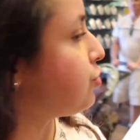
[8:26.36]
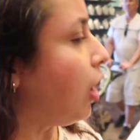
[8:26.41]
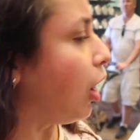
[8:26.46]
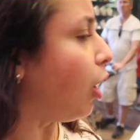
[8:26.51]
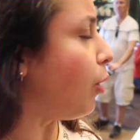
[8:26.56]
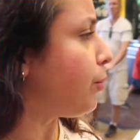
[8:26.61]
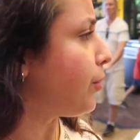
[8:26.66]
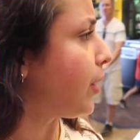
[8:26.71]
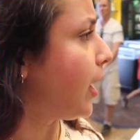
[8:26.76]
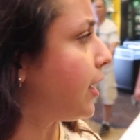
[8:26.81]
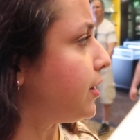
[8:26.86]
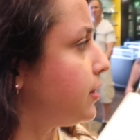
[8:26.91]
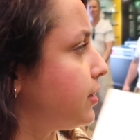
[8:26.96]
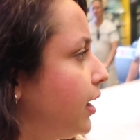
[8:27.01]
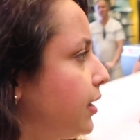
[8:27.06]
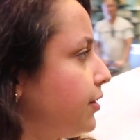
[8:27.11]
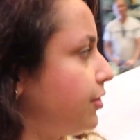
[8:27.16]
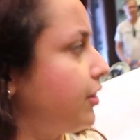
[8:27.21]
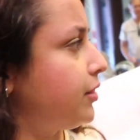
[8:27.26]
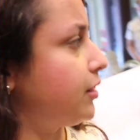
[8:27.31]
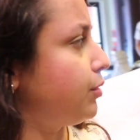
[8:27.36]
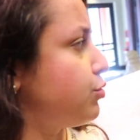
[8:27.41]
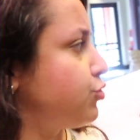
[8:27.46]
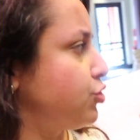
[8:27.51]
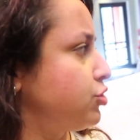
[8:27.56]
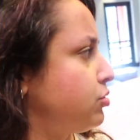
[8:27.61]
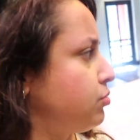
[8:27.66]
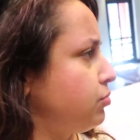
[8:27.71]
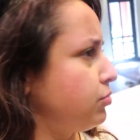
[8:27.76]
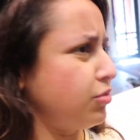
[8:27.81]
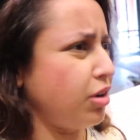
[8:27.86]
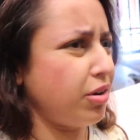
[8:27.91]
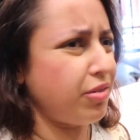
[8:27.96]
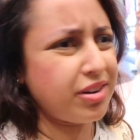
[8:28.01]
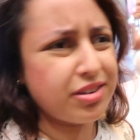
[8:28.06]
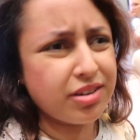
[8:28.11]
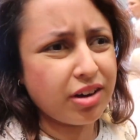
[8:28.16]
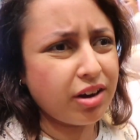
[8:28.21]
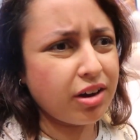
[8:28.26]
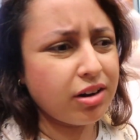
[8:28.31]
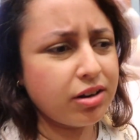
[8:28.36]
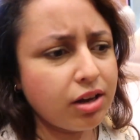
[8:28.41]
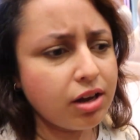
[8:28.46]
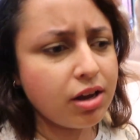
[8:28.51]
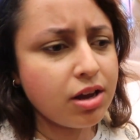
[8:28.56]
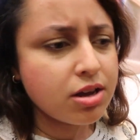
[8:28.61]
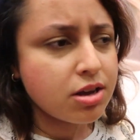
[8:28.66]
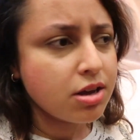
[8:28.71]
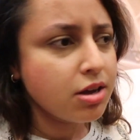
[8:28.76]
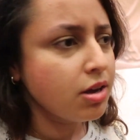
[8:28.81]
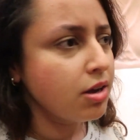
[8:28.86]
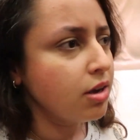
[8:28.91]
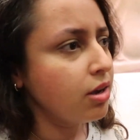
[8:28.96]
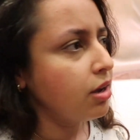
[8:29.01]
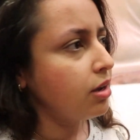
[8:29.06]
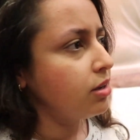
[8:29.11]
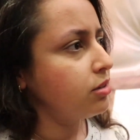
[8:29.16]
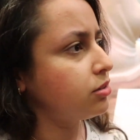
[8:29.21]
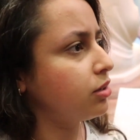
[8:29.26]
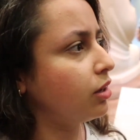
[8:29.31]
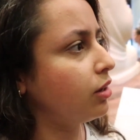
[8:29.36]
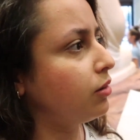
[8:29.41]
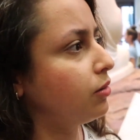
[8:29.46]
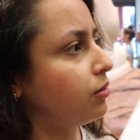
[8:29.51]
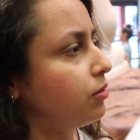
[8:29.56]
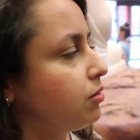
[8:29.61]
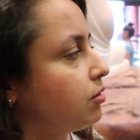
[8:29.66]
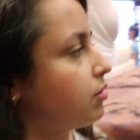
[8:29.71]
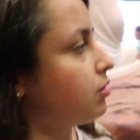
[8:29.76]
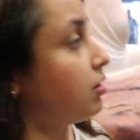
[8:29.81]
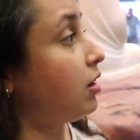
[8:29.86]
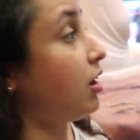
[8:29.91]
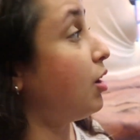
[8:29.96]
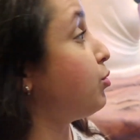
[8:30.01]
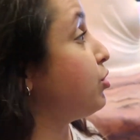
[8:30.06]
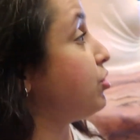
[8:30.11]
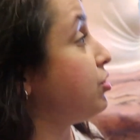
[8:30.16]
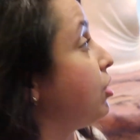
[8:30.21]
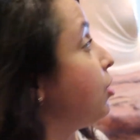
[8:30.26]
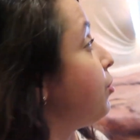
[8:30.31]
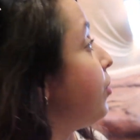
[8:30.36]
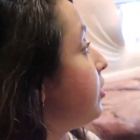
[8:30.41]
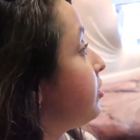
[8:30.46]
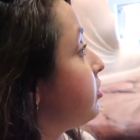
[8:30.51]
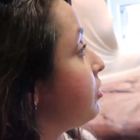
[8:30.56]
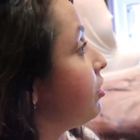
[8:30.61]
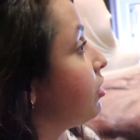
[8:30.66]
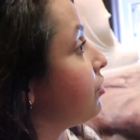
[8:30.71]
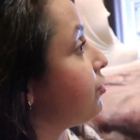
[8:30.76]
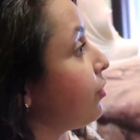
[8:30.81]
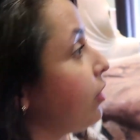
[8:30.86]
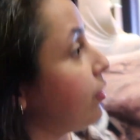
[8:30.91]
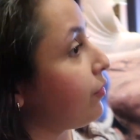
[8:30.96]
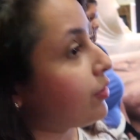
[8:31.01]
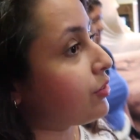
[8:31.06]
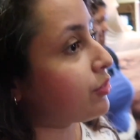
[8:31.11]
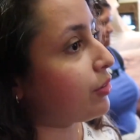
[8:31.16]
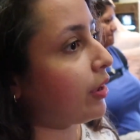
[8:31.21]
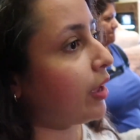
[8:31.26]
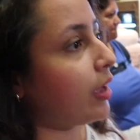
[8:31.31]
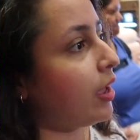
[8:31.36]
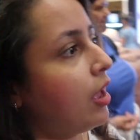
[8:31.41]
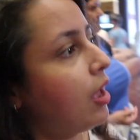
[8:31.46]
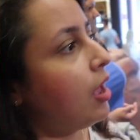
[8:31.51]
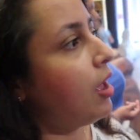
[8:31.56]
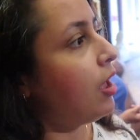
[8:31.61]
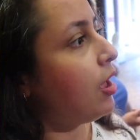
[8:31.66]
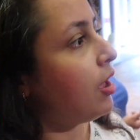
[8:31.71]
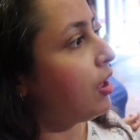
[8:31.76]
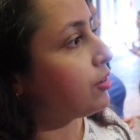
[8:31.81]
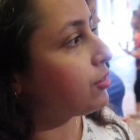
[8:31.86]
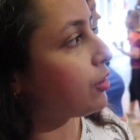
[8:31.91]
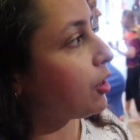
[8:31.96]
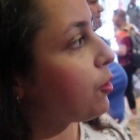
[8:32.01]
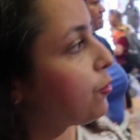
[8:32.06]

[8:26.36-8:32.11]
shop and that thing that we just were in earlier. So I wouldn't know where to look for it if it's not here. So